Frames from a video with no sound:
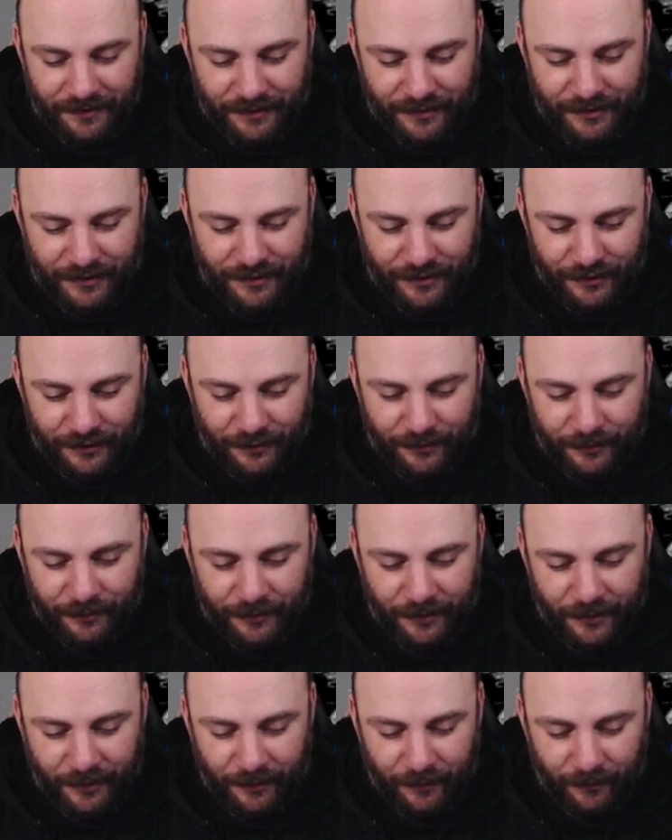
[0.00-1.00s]

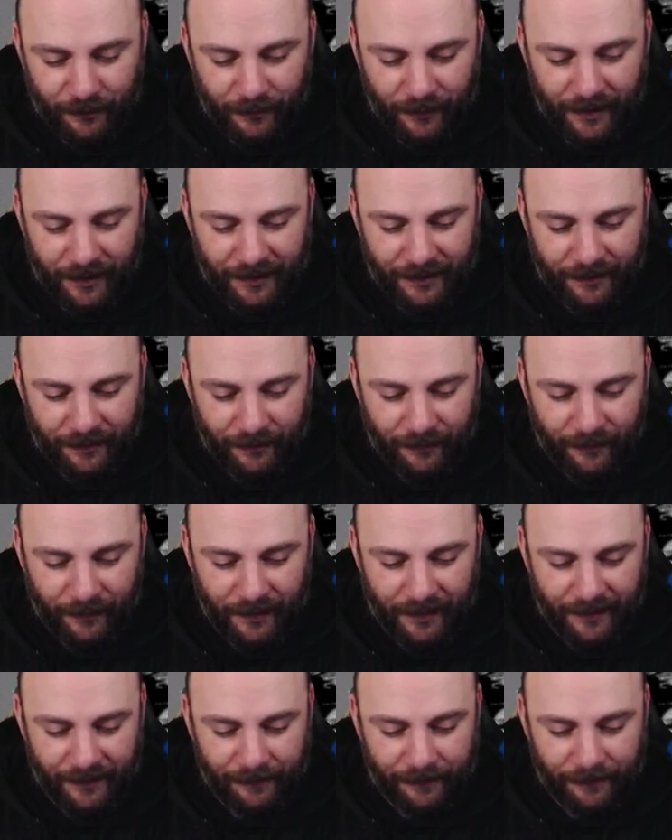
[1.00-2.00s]
2, 1,
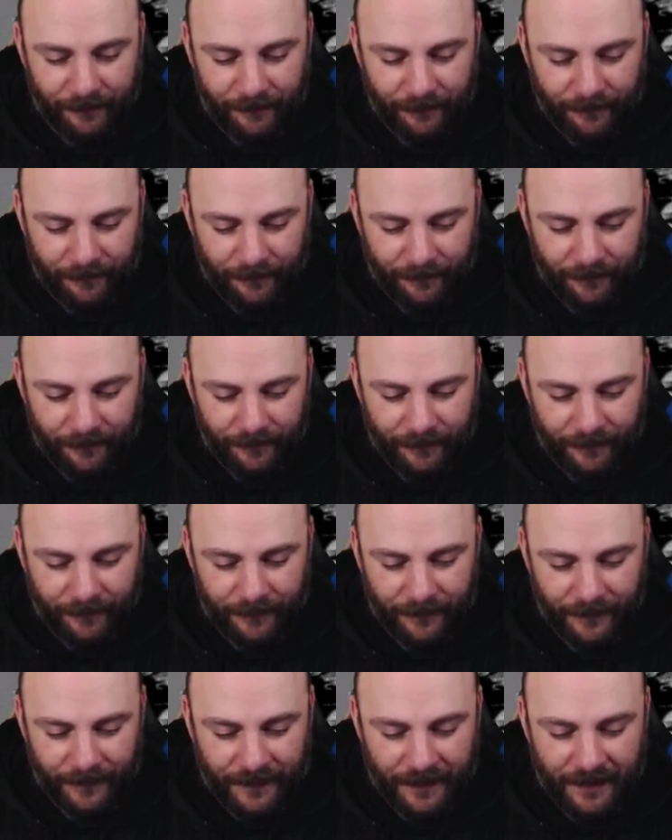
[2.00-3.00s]
1.
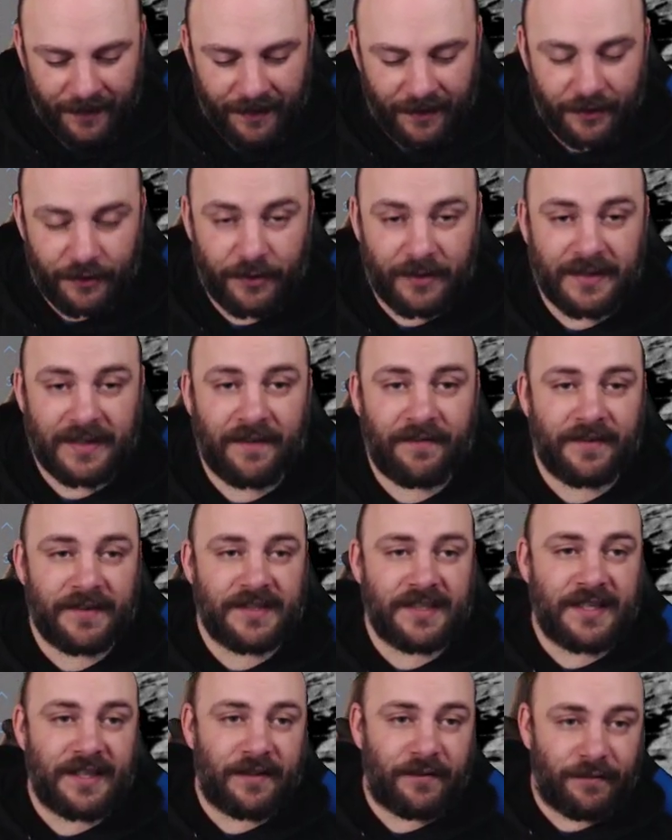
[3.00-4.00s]
You can definitely
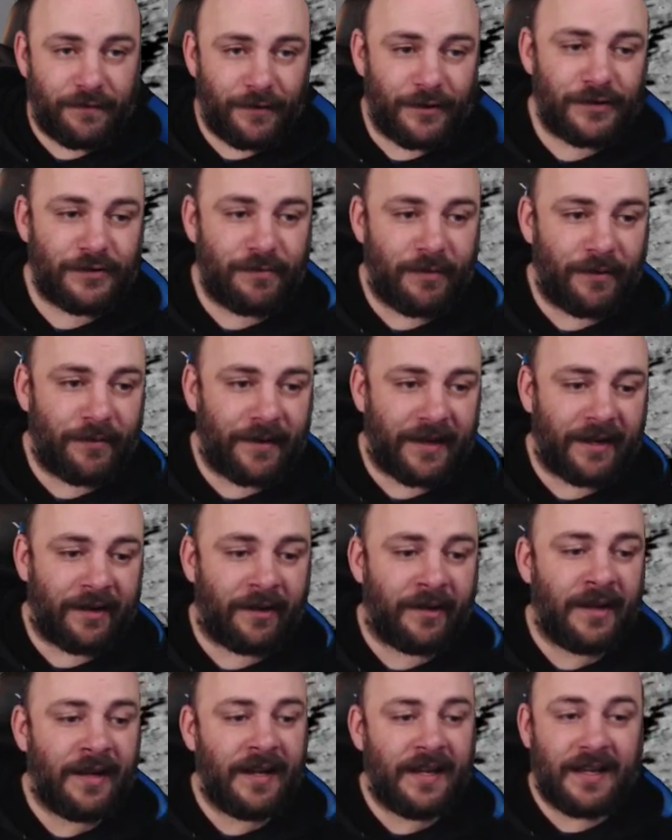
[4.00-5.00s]
see the first row
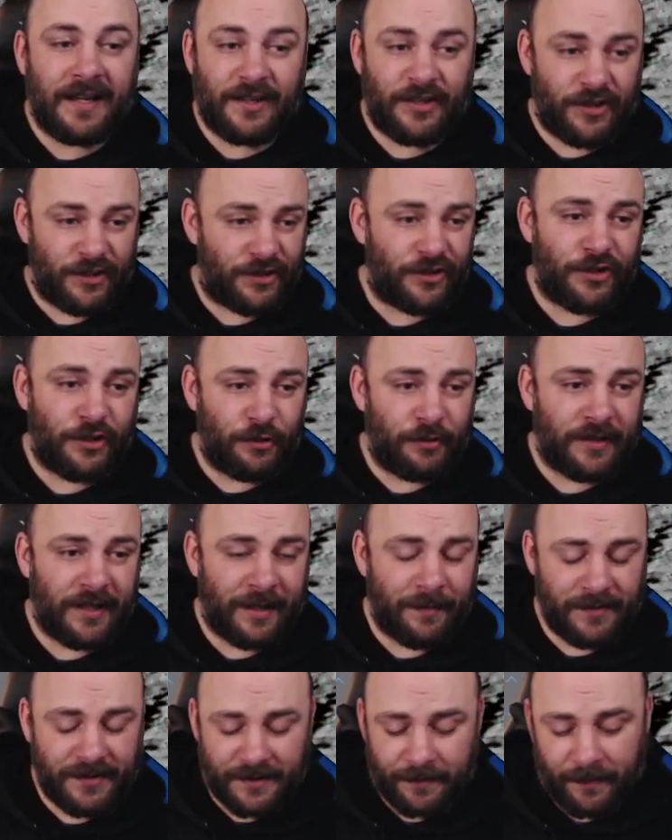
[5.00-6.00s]
there is just 2
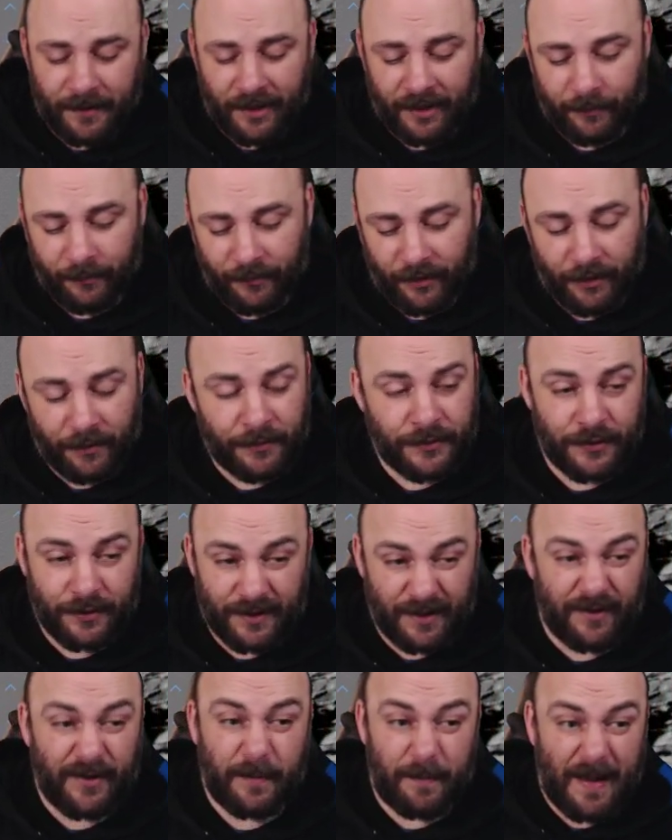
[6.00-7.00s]
times the bottom row. So
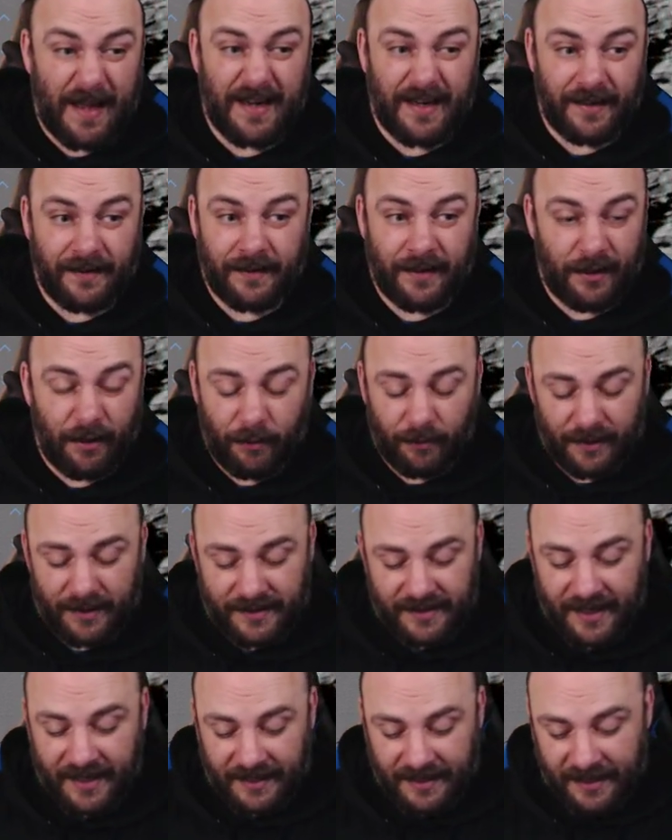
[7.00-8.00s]
they're dependent. They don't
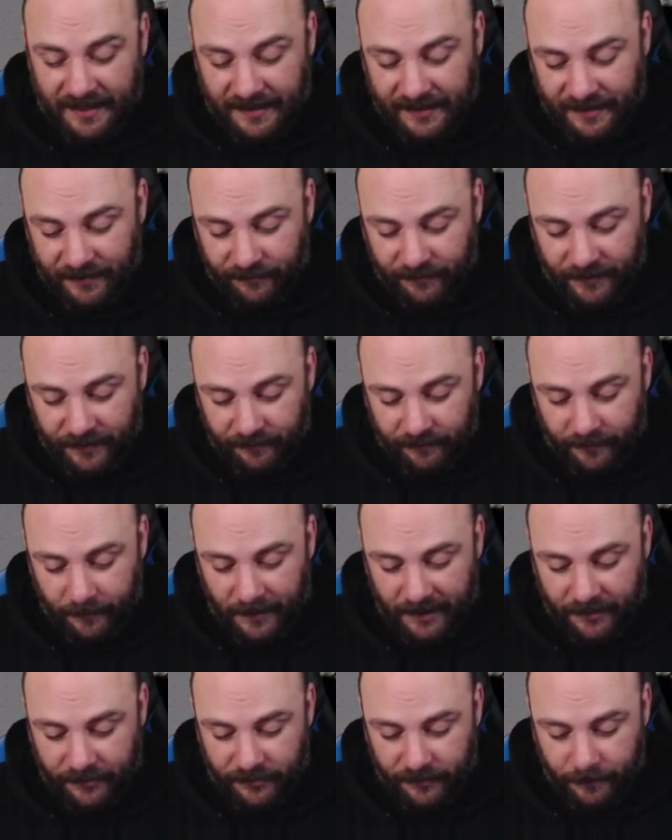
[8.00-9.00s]
contain any different
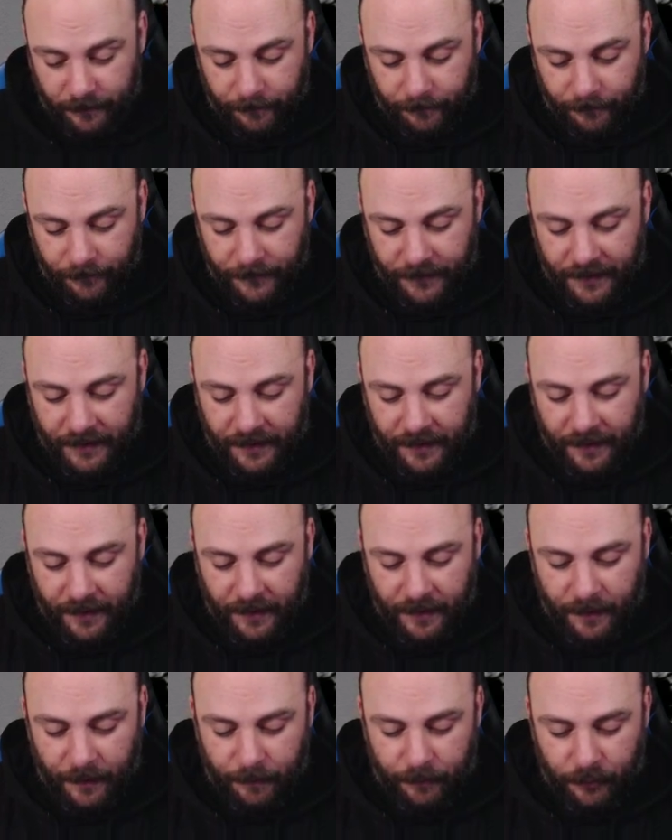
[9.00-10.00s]
information.
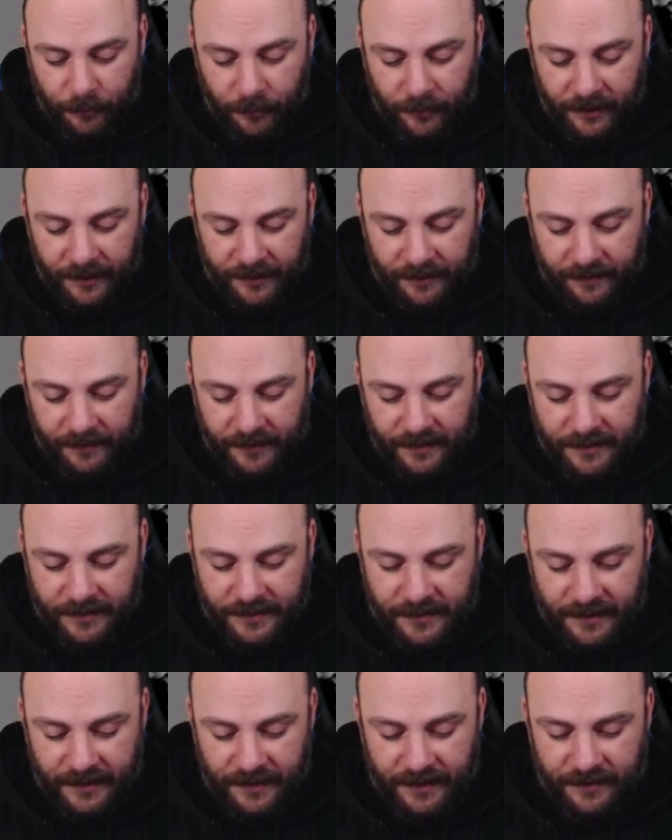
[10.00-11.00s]
Putting
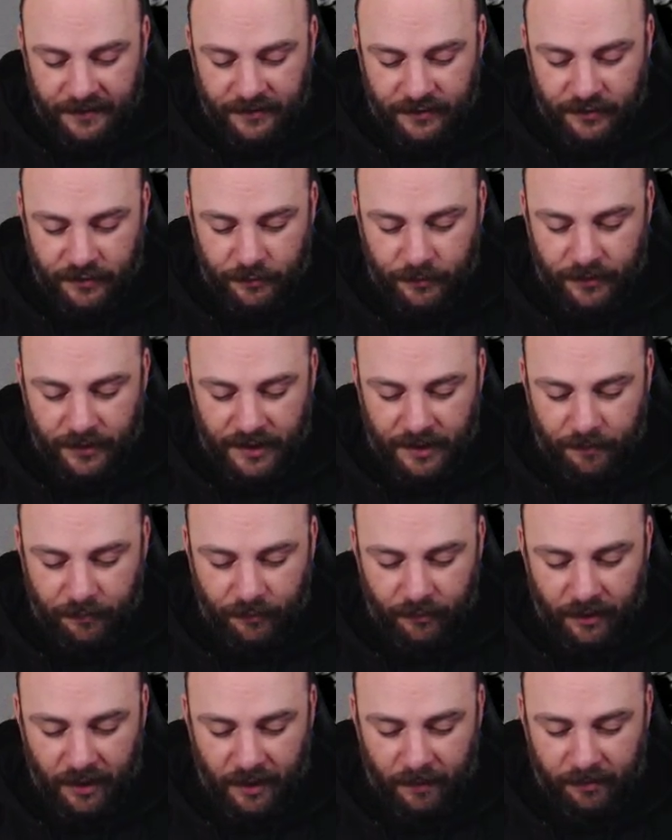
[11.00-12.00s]
this into the
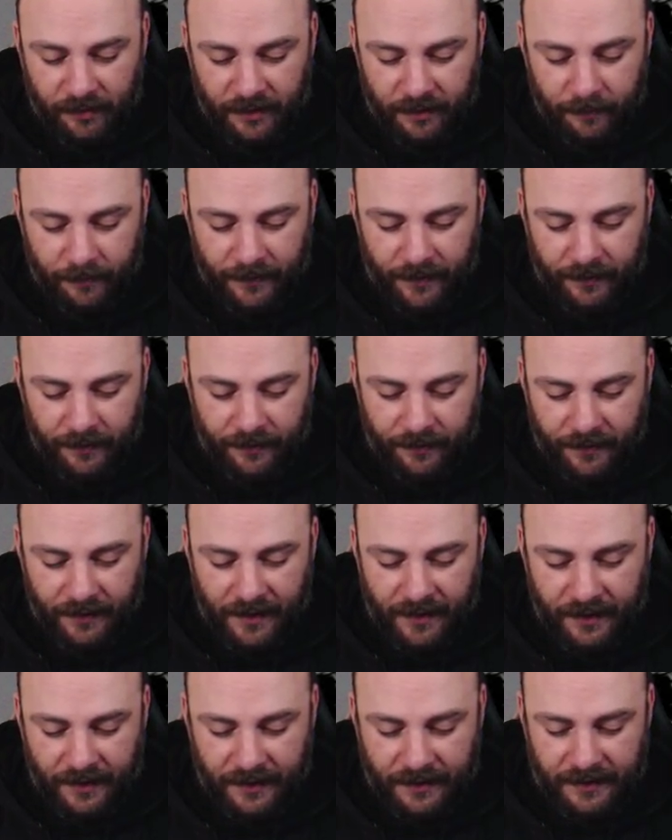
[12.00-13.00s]
problem
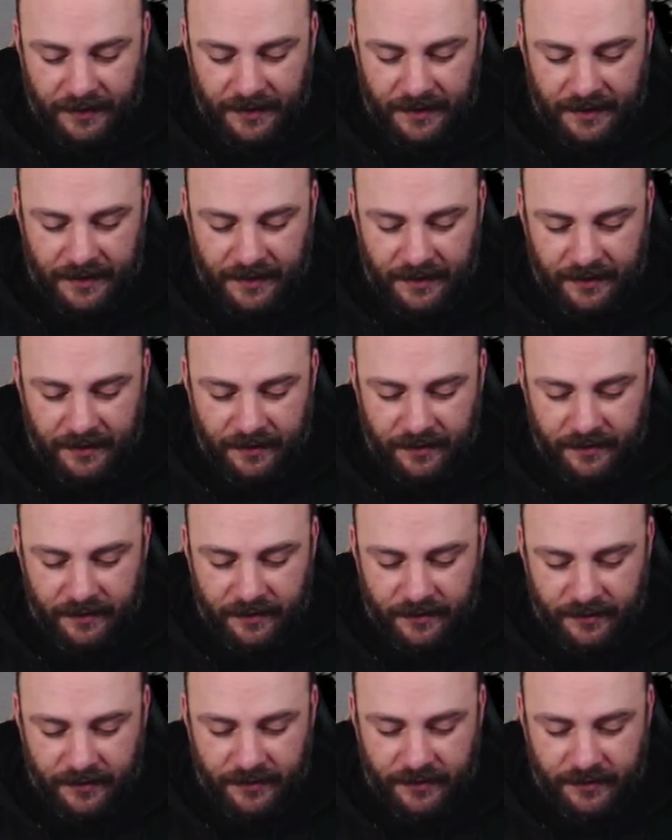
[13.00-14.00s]
that I need
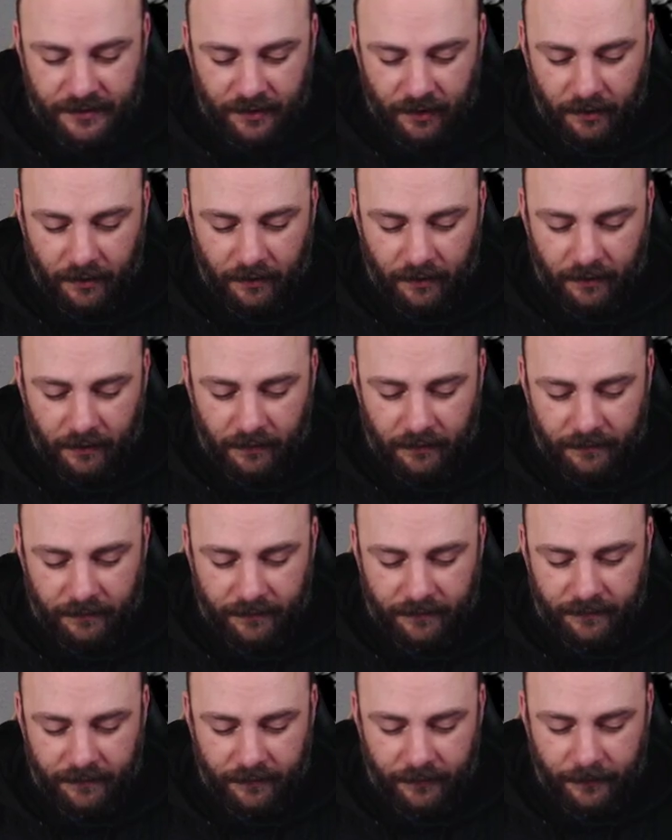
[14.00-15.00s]
to
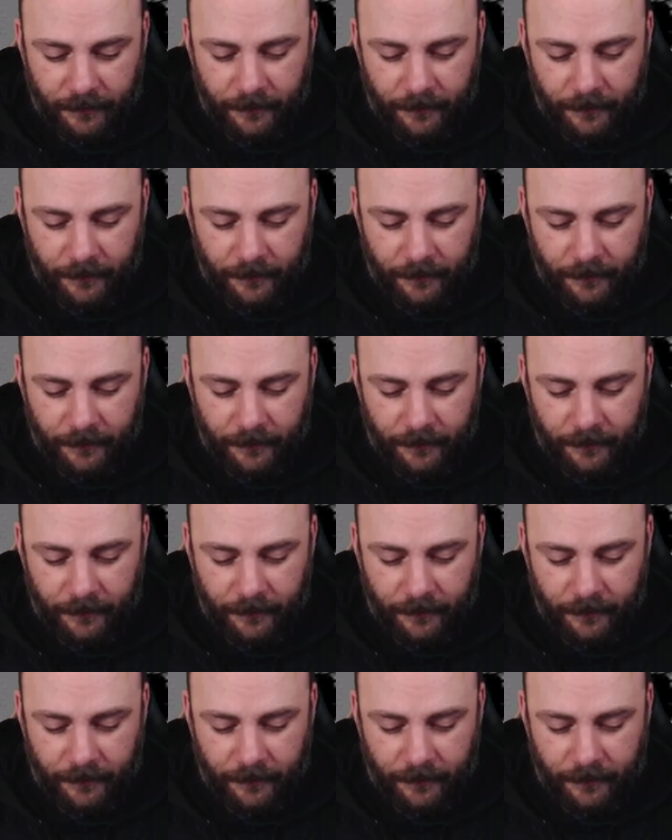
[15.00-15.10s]
solve,